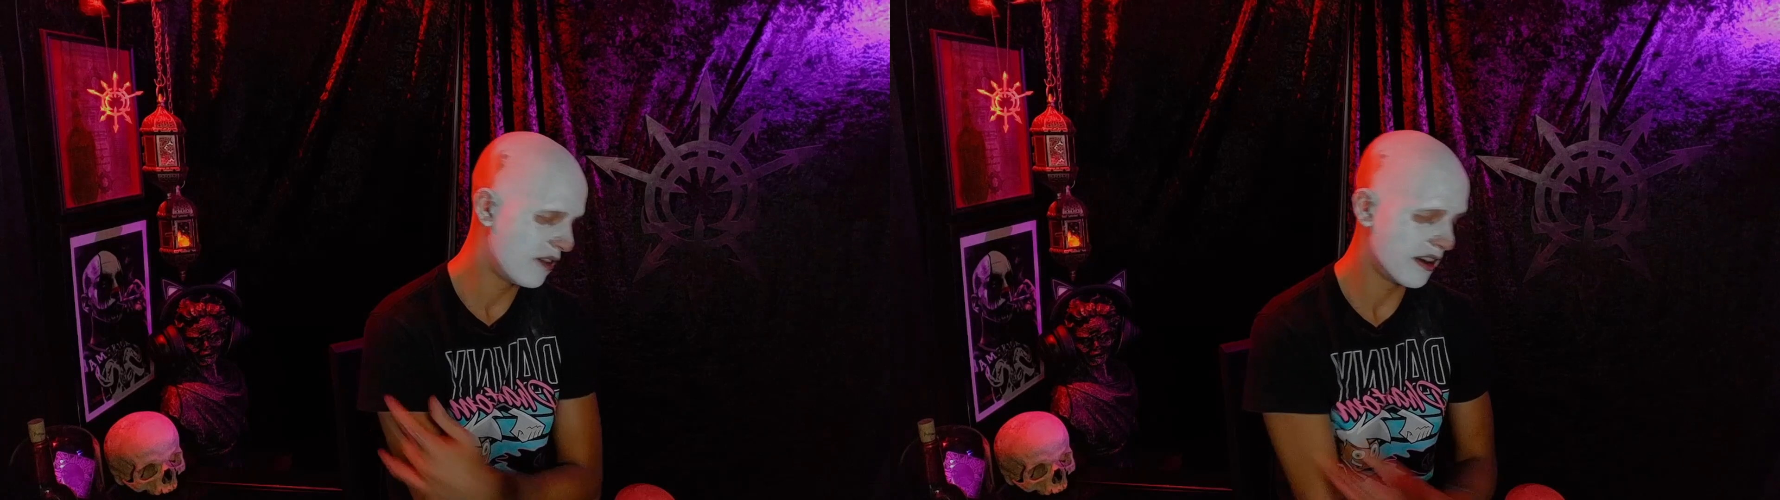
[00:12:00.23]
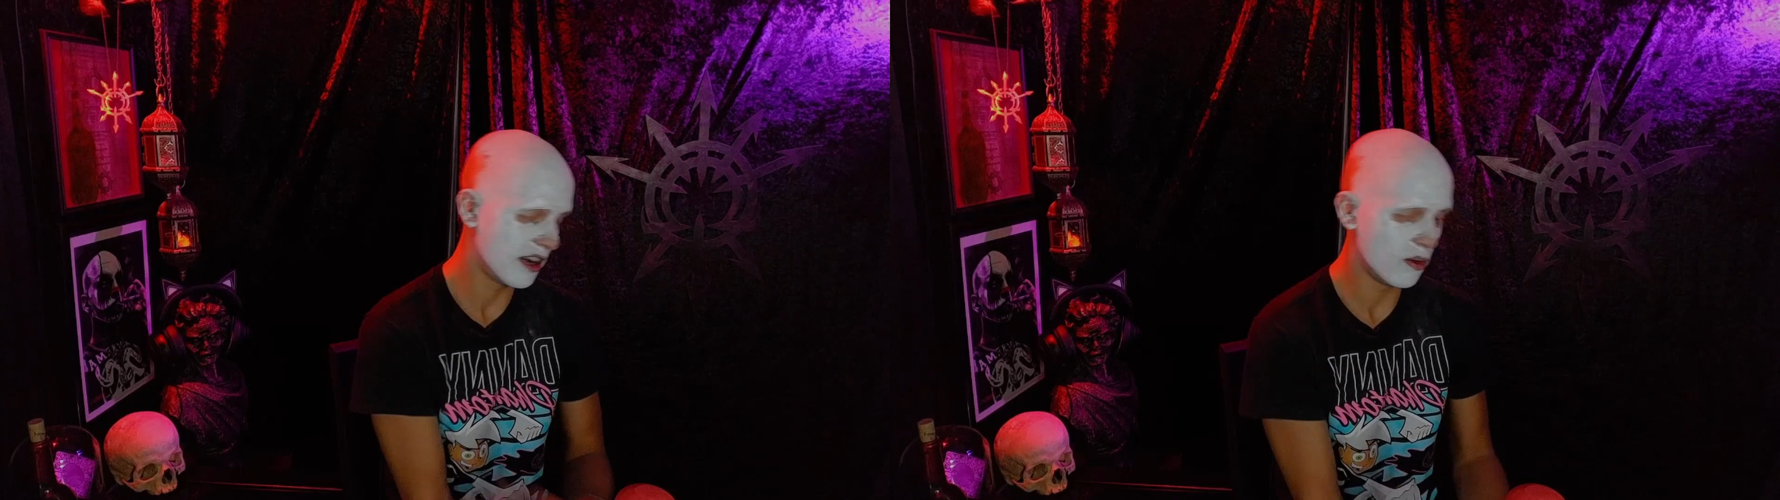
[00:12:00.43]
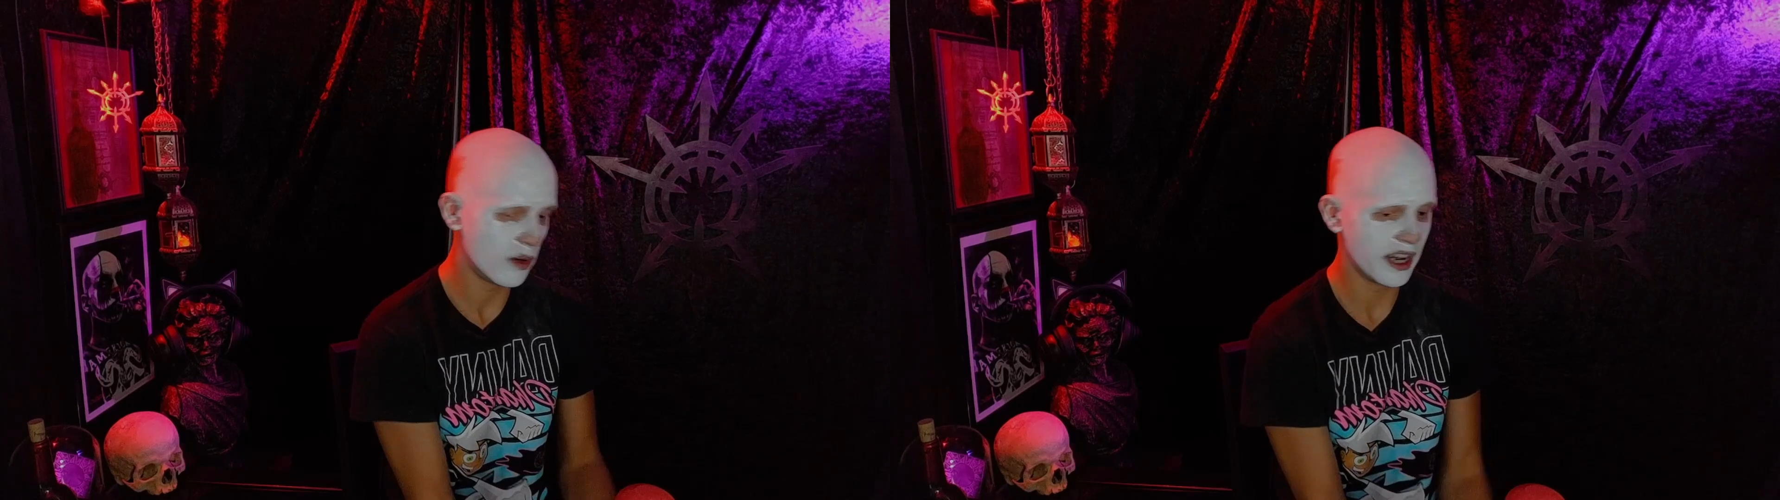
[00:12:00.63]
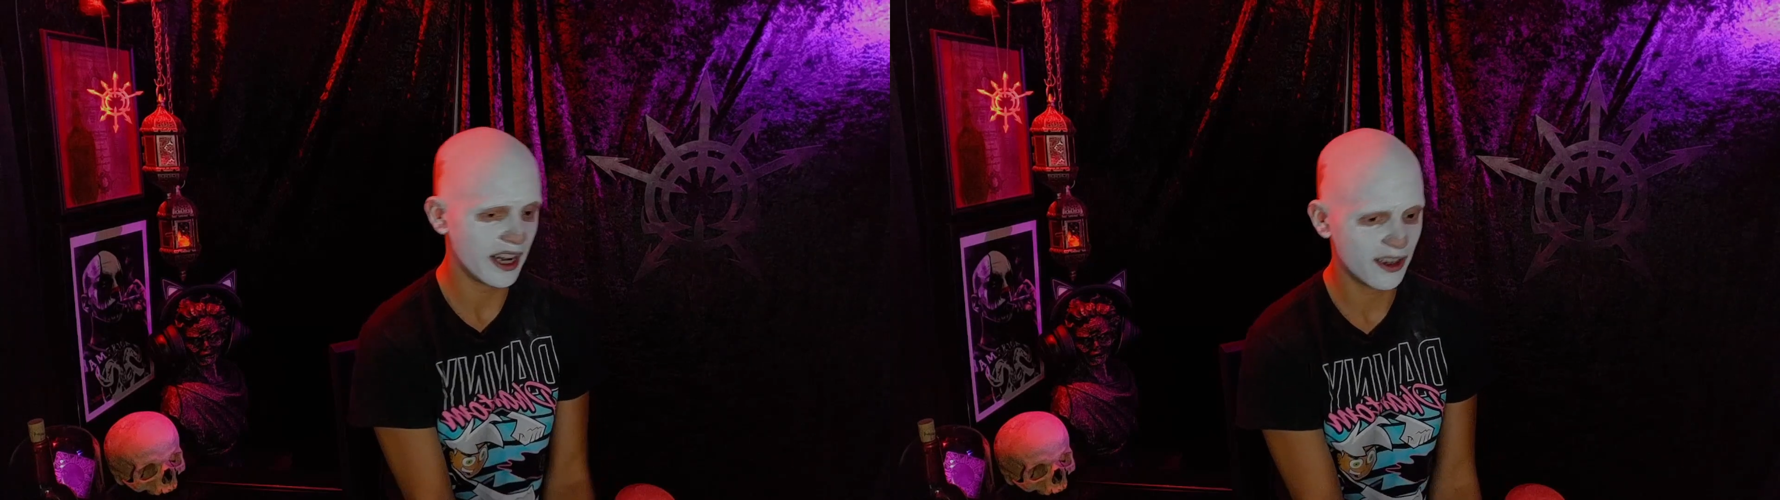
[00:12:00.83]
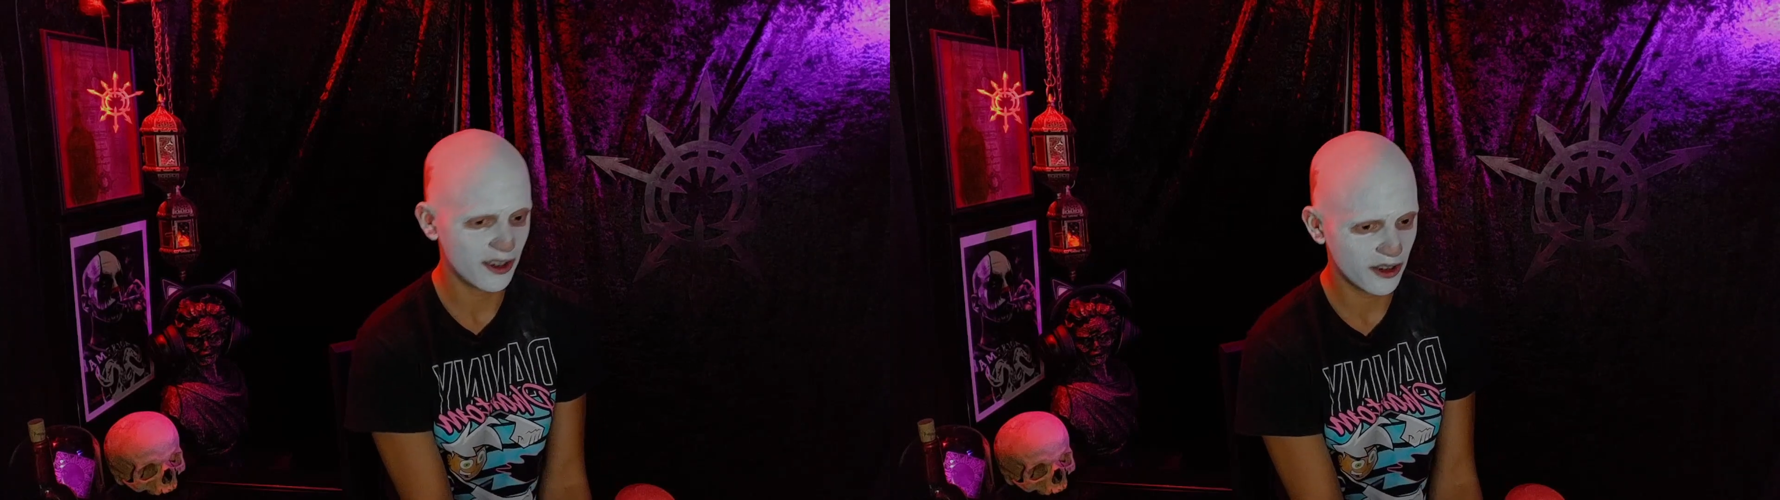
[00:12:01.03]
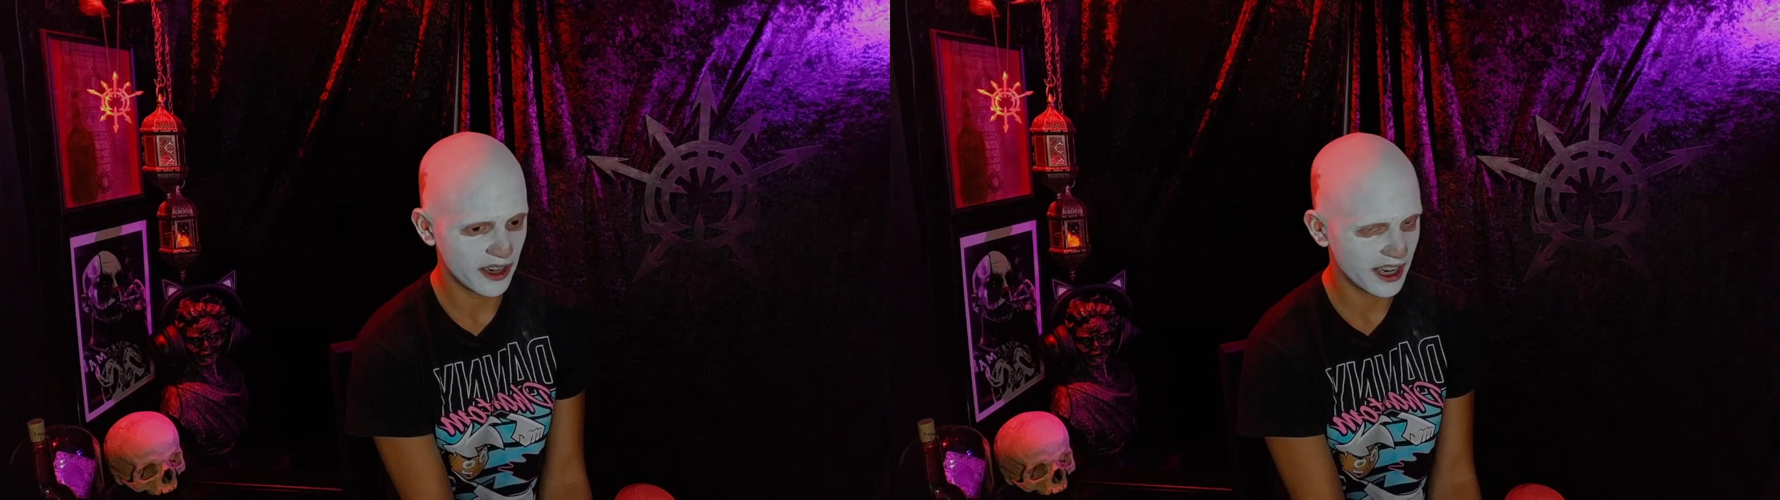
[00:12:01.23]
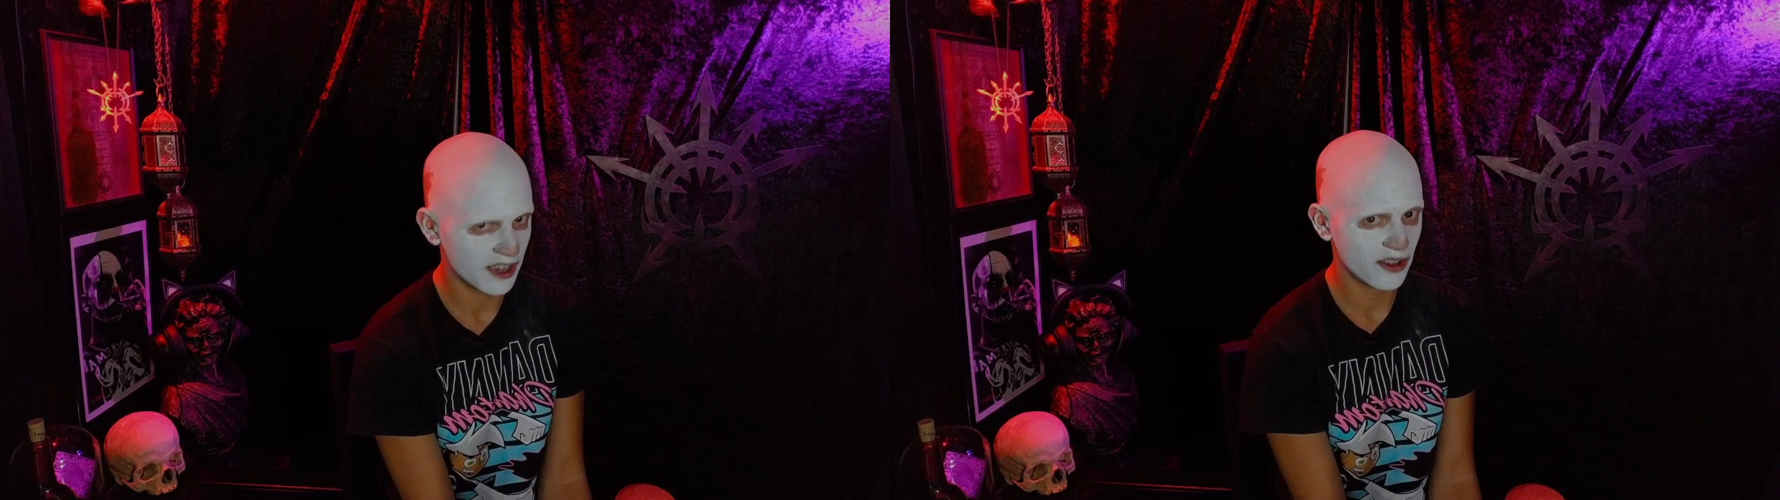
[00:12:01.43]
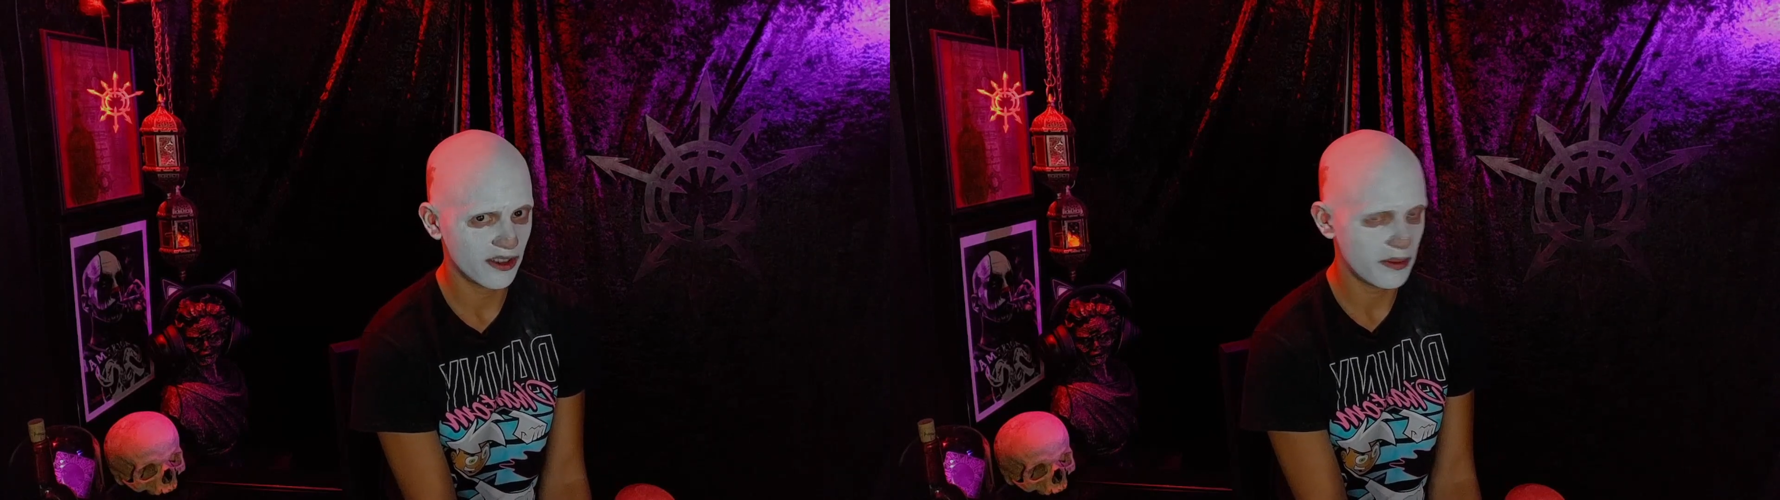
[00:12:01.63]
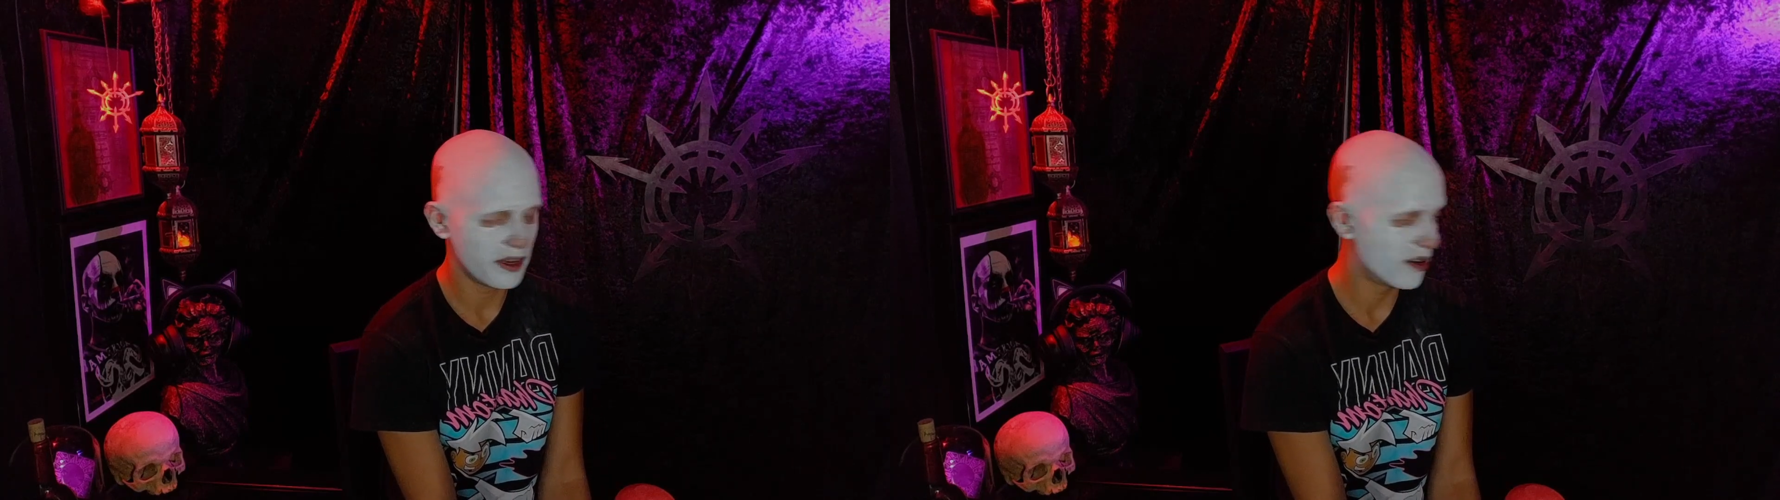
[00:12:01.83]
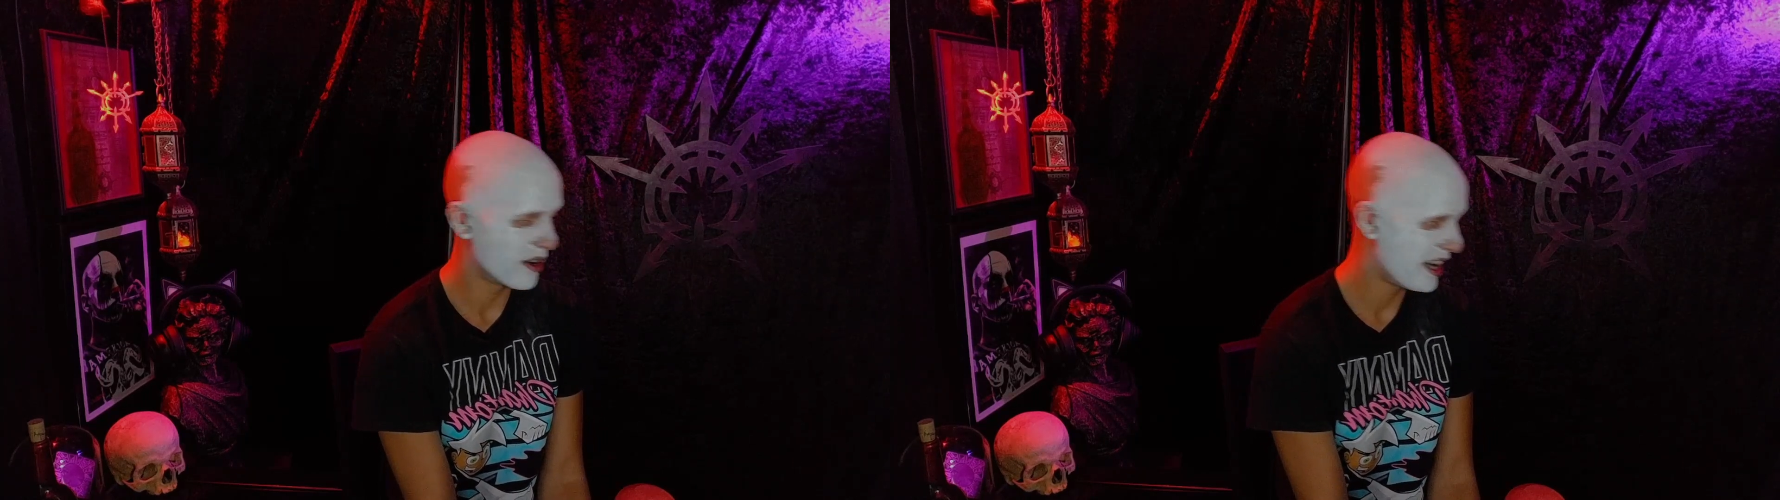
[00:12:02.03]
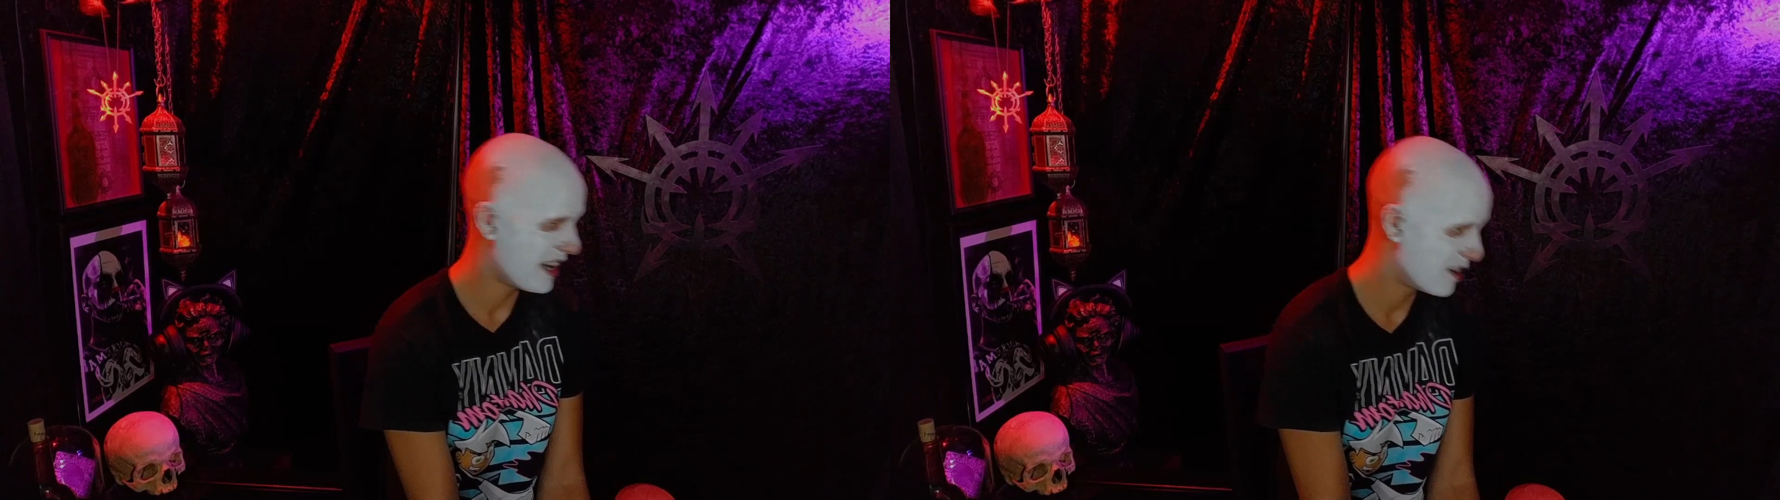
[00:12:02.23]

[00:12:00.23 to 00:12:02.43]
out what I could do to actually be okay and